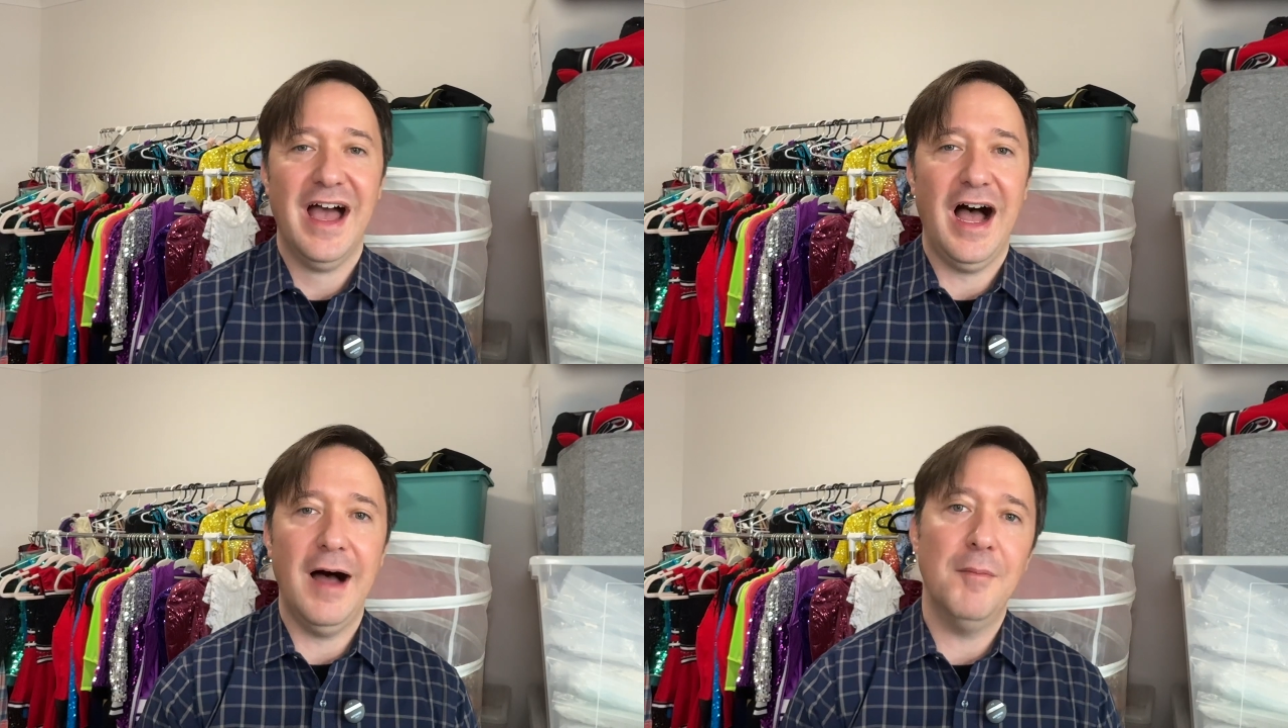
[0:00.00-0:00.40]

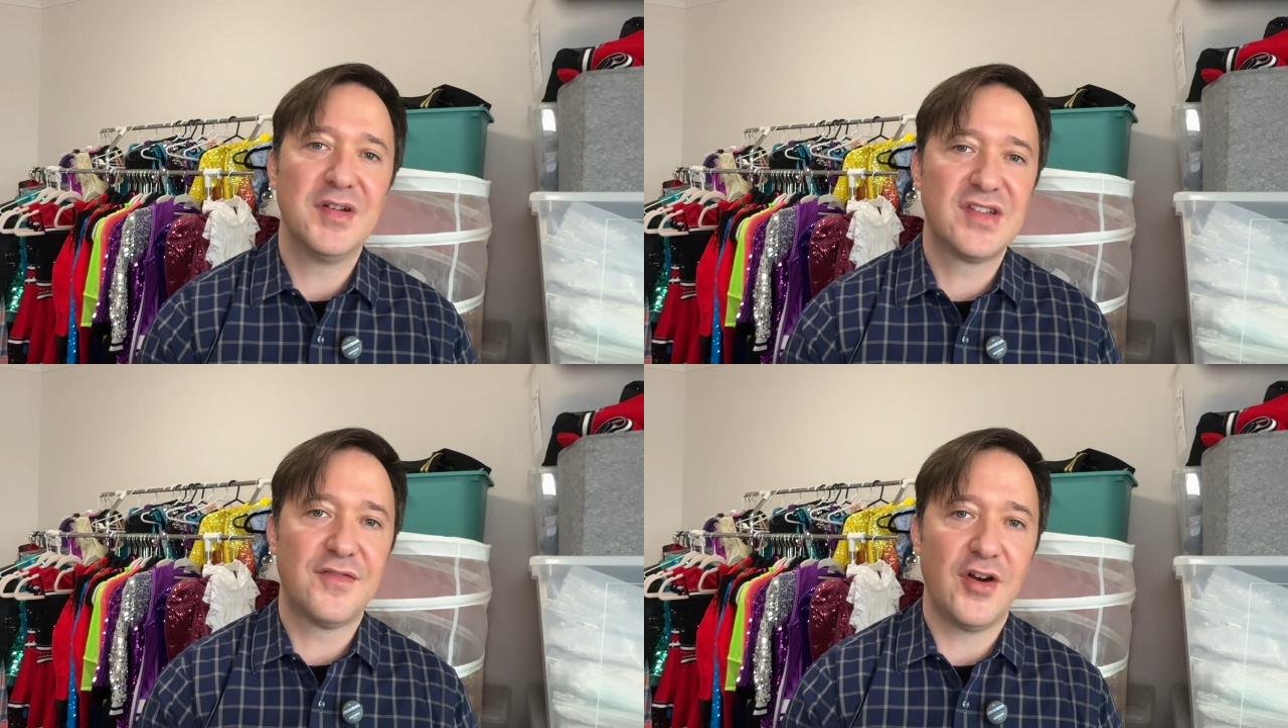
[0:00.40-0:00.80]
but
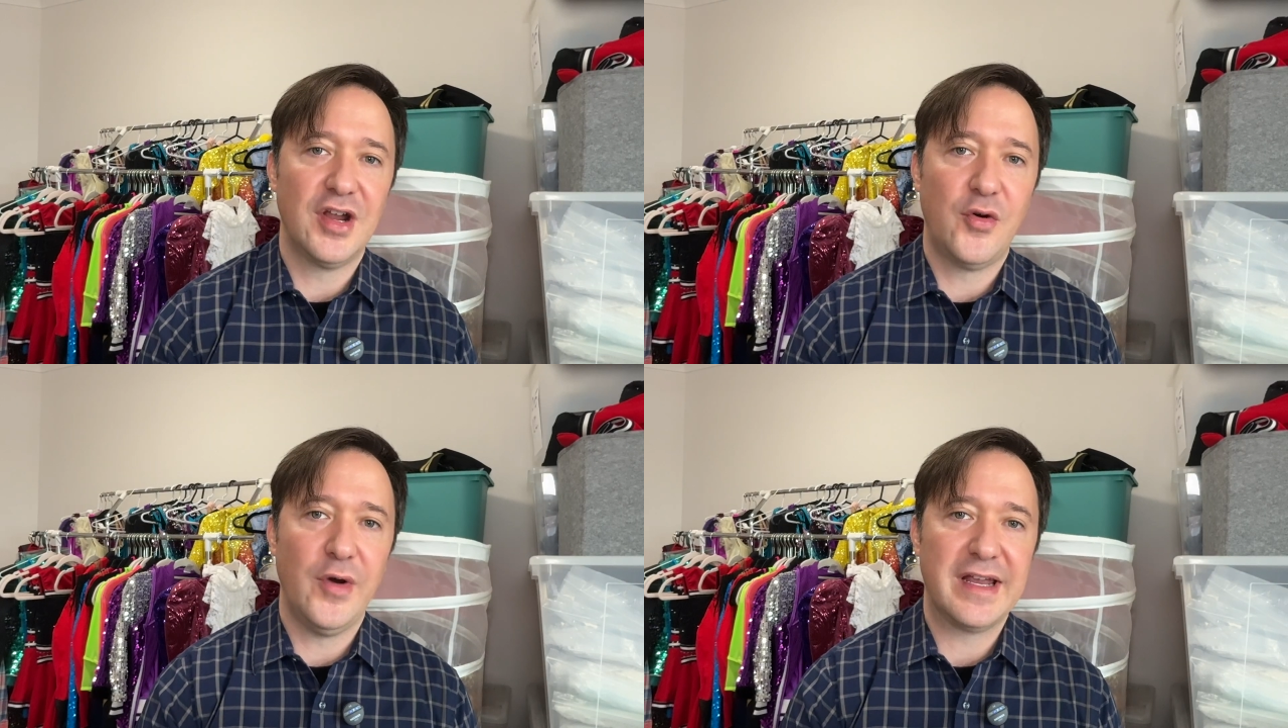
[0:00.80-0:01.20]
just a very
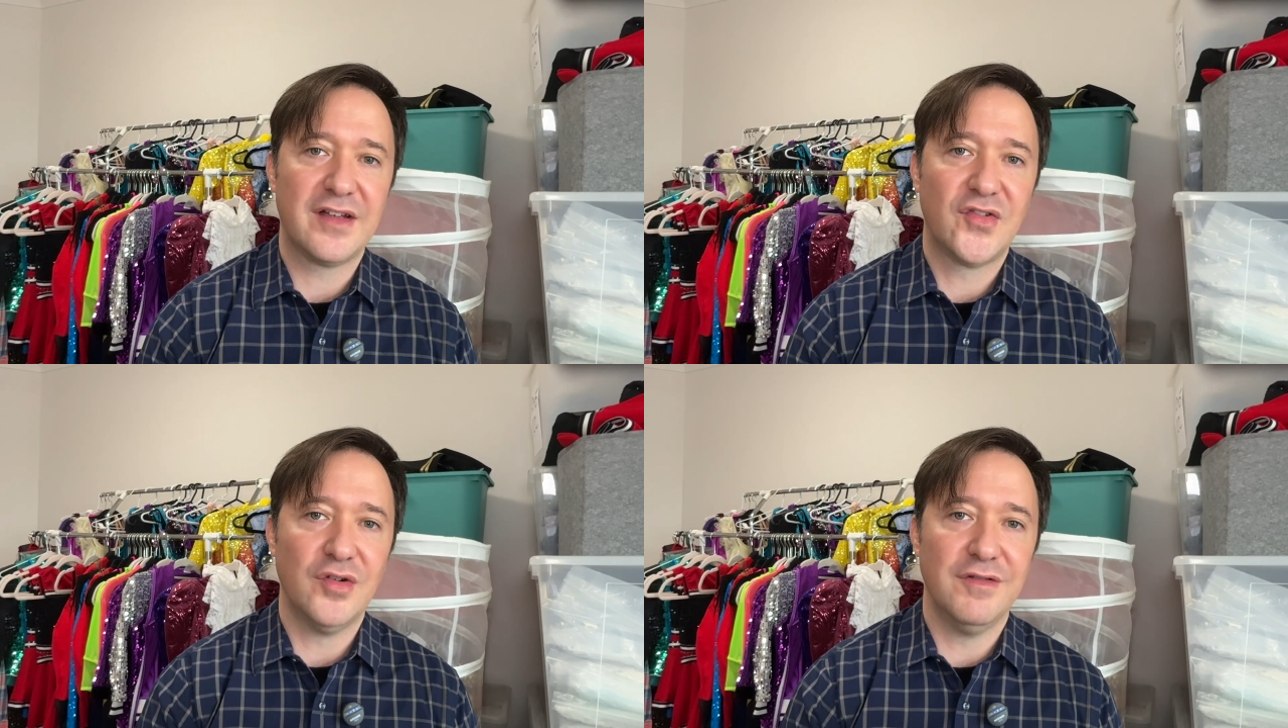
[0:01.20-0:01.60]
quick
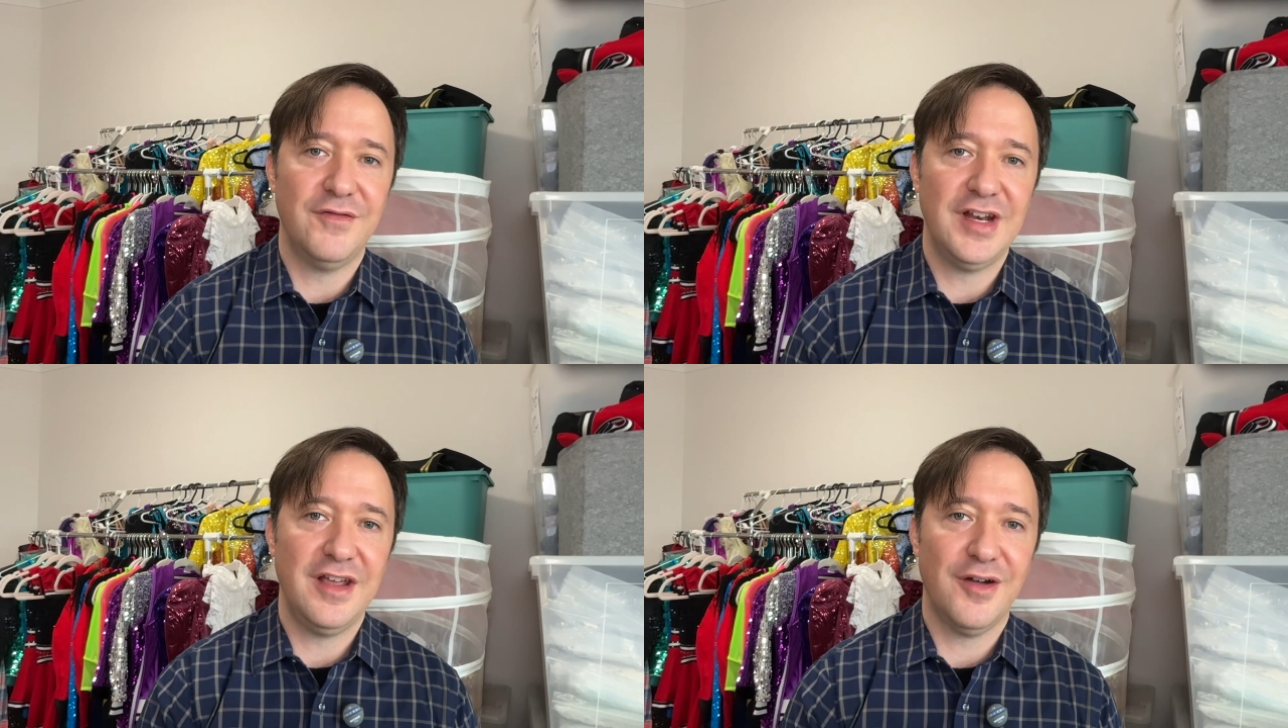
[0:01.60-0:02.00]
sort of
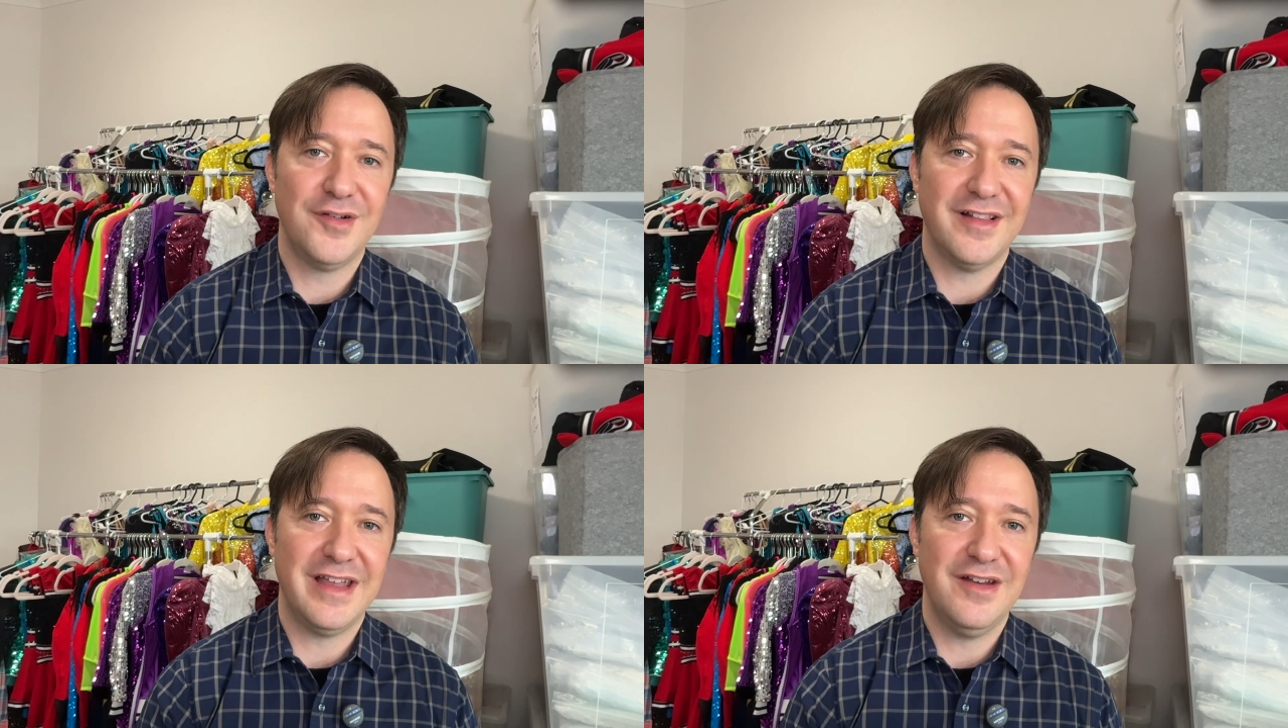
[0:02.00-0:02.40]
video
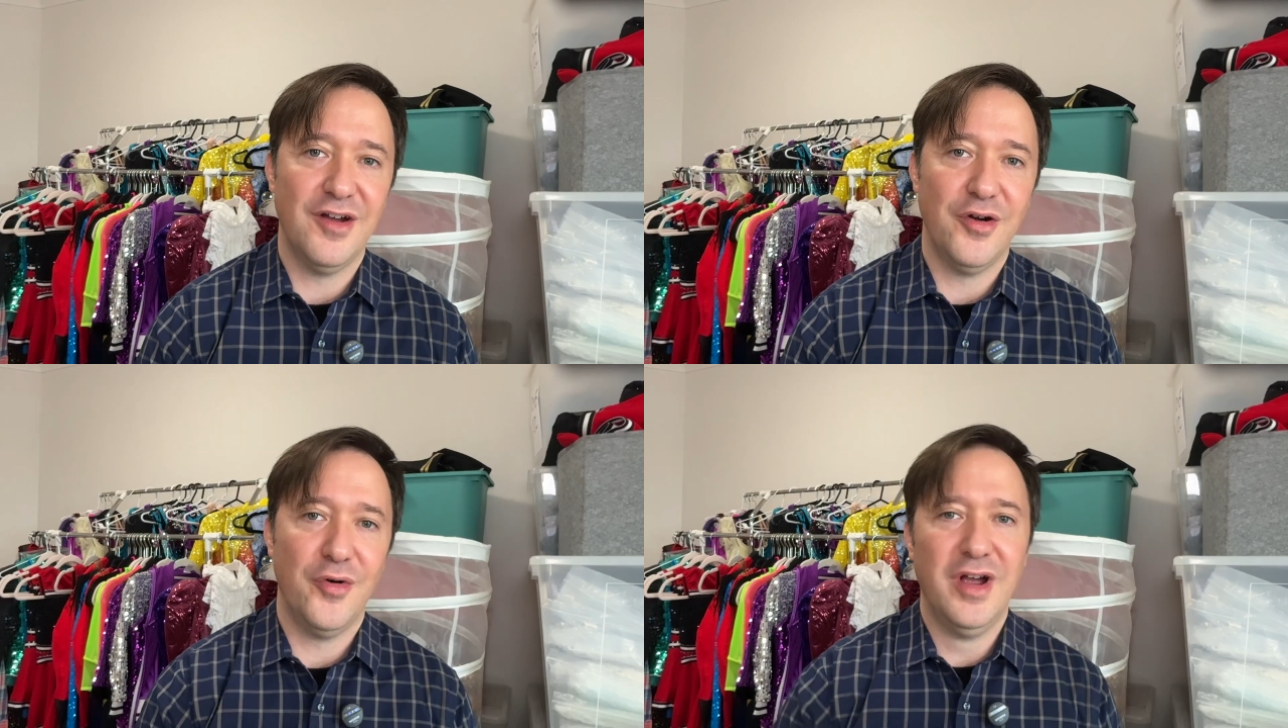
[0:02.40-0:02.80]
to let you
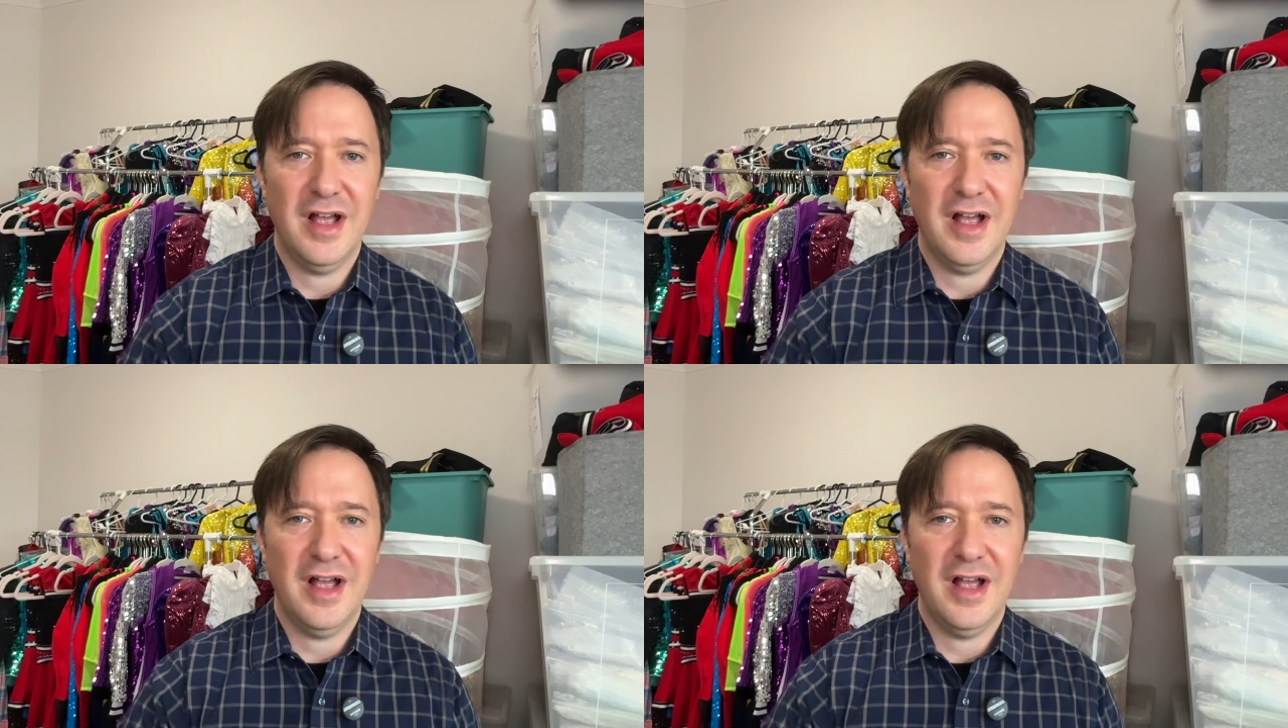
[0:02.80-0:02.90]
know